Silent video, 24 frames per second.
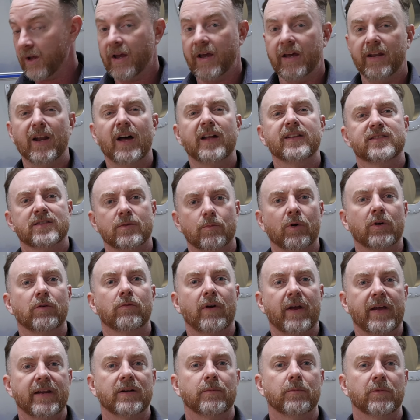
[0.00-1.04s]
and not somewhere
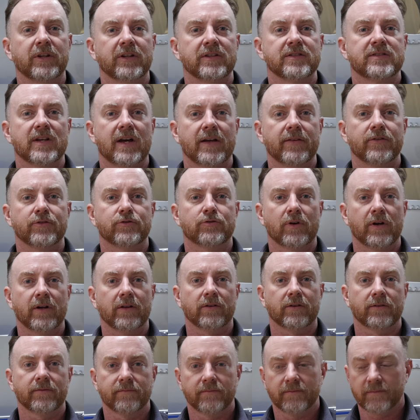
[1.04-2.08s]
randomly inside the
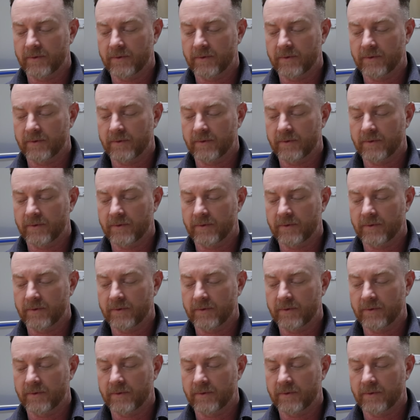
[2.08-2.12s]
trailer.